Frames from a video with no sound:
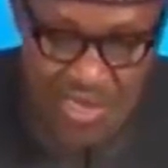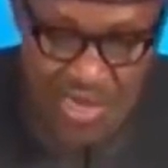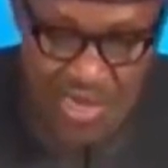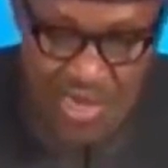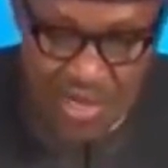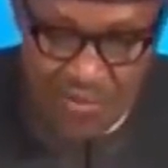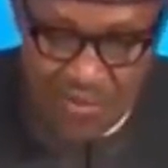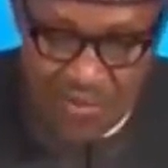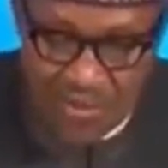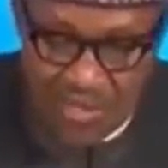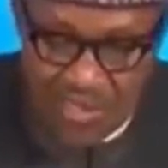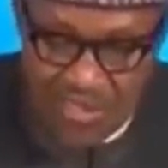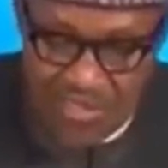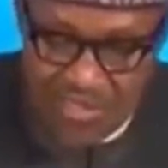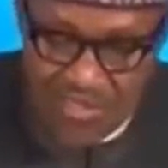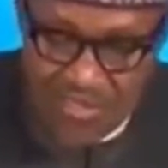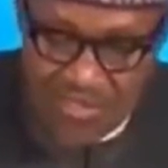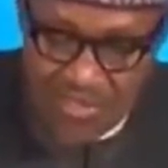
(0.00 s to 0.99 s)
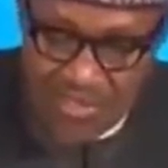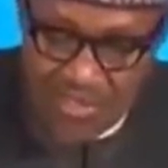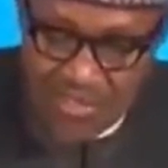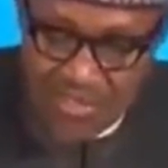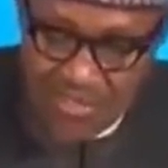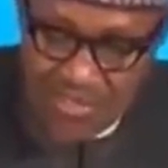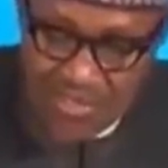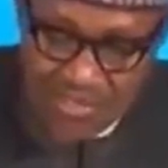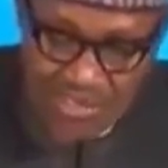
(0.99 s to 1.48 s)
I'm glad the
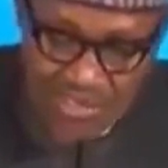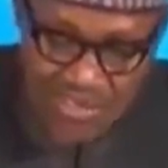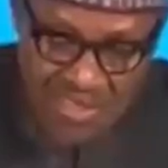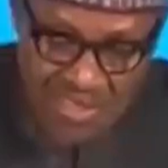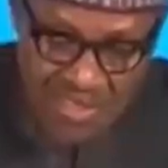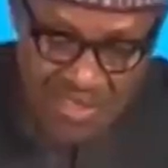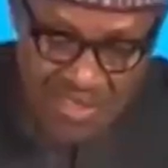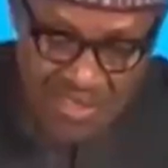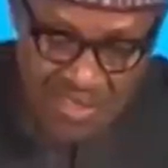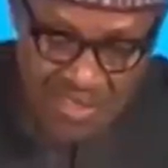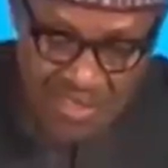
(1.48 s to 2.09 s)
Secretary General